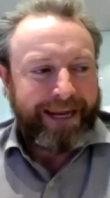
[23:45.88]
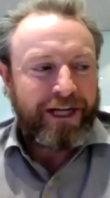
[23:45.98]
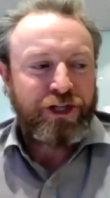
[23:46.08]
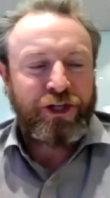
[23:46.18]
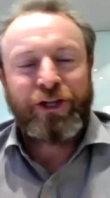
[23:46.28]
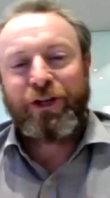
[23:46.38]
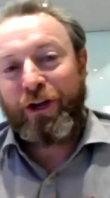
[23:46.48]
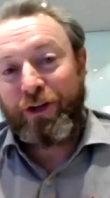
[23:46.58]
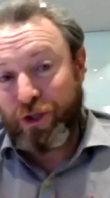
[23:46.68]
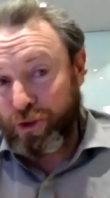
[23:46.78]
engine
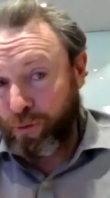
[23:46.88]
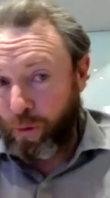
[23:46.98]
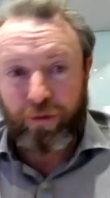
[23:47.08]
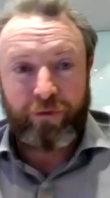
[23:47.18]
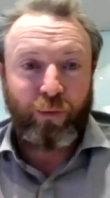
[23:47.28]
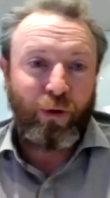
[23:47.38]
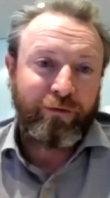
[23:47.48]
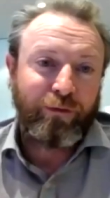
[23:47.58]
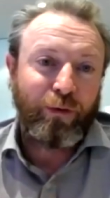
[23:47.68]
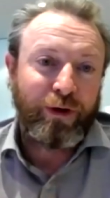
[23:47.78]
to do all of the work
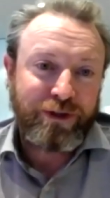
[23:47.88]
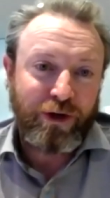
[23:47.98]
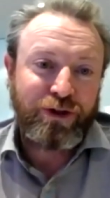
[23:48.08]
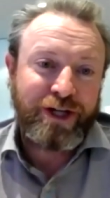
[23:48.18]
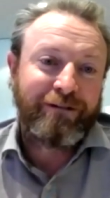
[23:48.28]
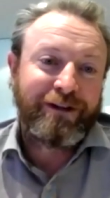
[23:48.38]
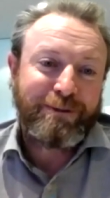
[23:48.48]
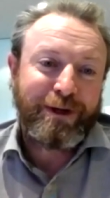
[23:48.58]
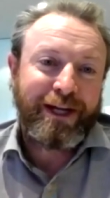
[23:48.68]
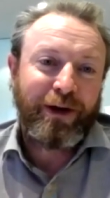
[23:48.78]
for you. So generally
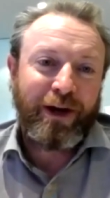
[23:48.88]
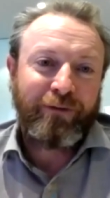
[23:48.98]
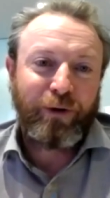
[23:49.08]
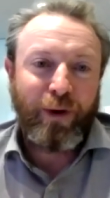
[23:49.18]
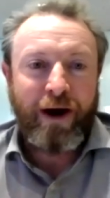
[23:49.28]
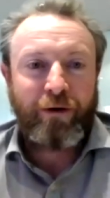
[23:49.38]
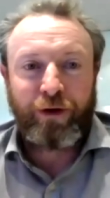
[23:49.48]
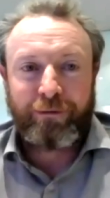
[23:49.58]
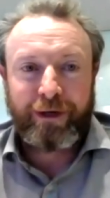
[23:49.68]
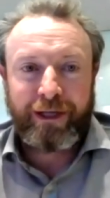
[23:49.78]
speaking, if you are on
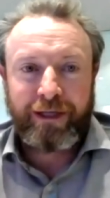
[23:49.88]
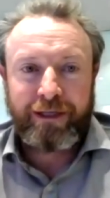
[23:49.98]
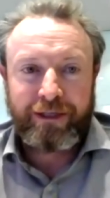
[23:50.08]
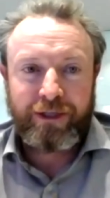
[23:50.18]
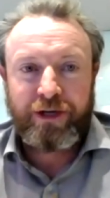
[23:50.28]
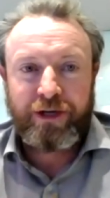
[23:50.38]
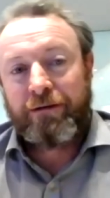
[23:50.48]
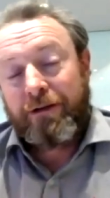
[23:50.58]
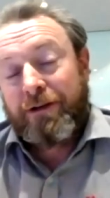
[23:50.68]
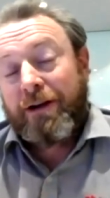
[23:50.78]
a committee, you
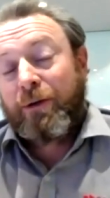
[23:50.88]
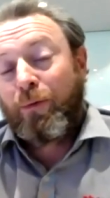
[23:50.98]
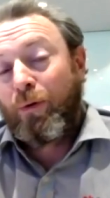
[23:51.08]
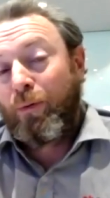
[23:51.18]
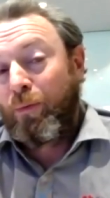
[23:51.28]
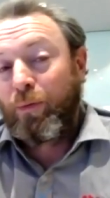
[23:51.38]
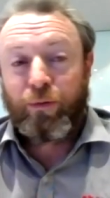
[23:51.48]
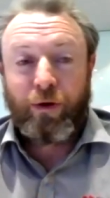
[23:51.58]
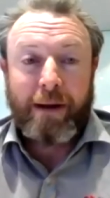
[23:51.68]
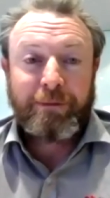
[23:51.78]
generally
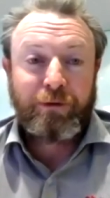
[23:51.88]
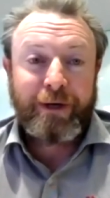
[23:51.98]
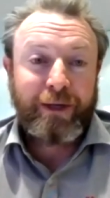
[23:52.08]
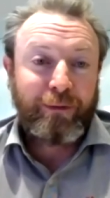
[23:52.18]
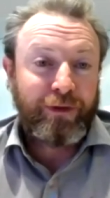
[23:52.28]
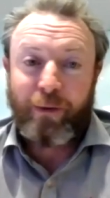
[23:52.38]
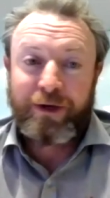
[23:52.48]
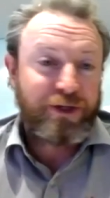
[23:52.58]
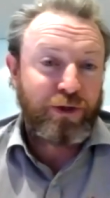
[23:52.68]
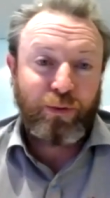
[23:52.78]
rock up to a meeting with no
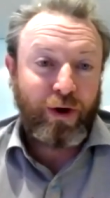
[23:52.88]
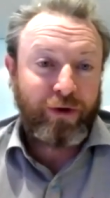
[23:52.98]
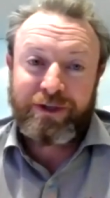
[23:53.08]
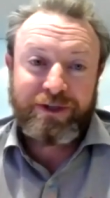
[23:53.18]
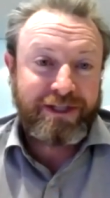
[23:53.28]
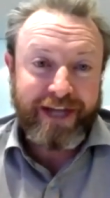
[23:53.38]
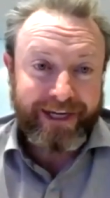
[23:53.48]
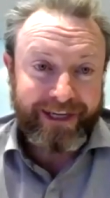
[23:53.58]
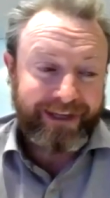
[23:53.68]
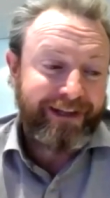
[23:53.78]
additional work than just
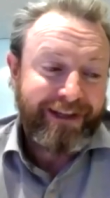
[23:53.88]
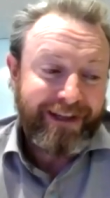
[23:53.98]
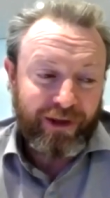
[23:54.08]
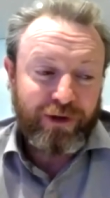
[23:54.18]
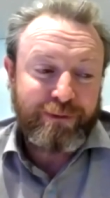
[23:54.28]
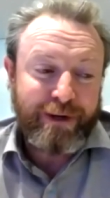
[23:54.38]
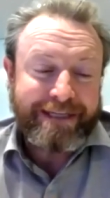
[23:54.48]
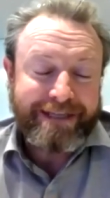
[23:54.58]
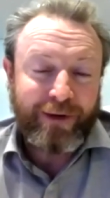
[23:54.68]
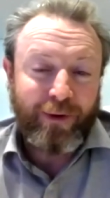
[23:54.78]
attending those
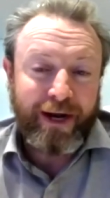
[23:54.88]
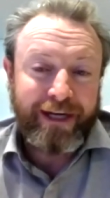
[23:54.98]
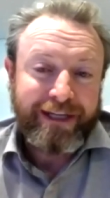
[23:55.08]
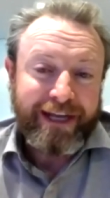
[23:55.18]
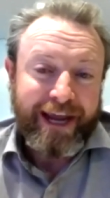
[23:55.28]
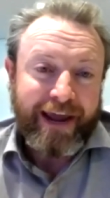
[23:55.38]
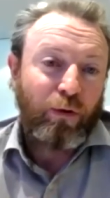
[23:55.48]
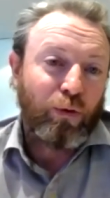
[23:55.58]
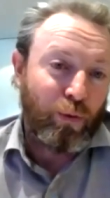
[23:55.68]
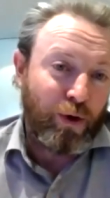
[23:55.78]
meetings anyway, and
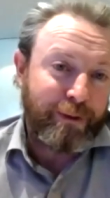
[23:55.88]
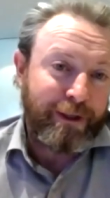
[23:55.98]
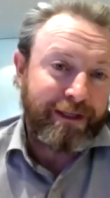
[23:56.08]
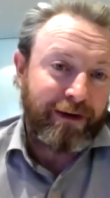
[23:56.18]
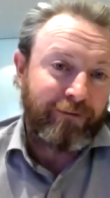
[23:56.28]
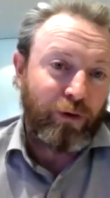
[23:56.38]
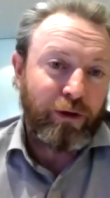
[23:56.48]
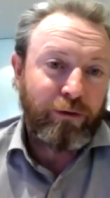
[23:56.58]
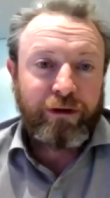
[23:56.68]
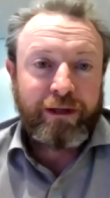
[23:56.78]
all the work's been done for
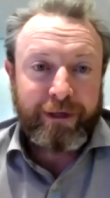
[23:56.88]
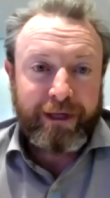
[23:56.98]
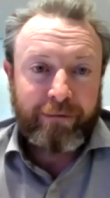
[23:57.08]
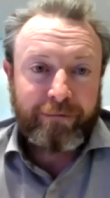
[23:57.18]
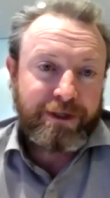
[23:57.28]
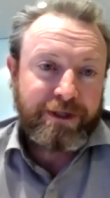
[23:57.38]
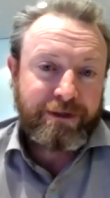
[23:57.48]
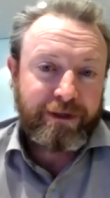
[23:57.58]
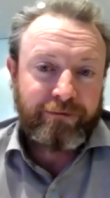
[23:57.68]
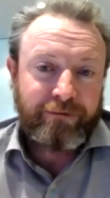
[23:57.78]
you. You really become
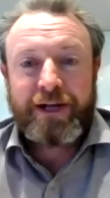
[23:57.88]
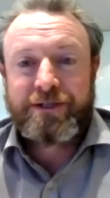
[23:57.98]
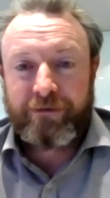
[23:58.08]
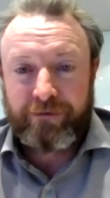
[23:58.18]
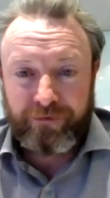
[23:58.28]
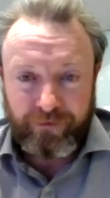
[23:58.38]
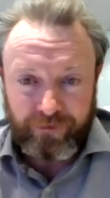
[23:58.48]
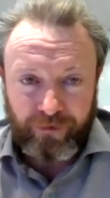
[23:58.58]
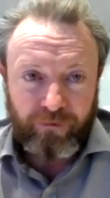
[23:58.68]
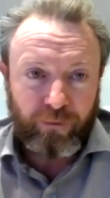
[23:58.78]
just the face of
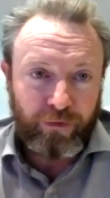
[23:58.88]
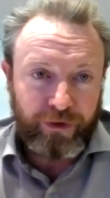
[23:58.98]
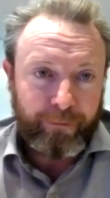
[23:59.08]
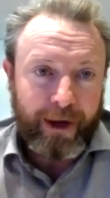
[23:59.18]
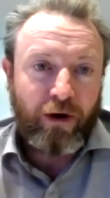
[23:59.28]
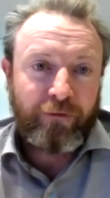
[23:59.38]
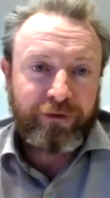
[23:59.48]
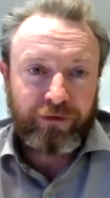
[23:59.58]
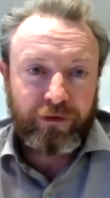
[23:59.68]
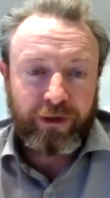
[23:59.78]
what the back office
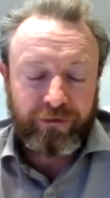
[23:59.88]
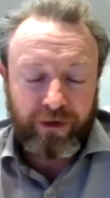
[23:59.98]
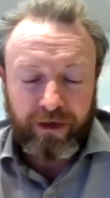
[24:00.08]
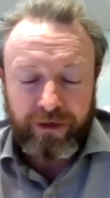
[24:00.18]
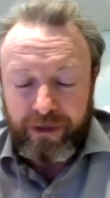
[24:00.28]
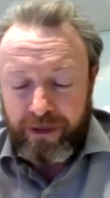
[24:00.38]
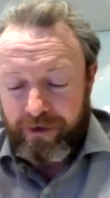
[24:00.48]
is doing. So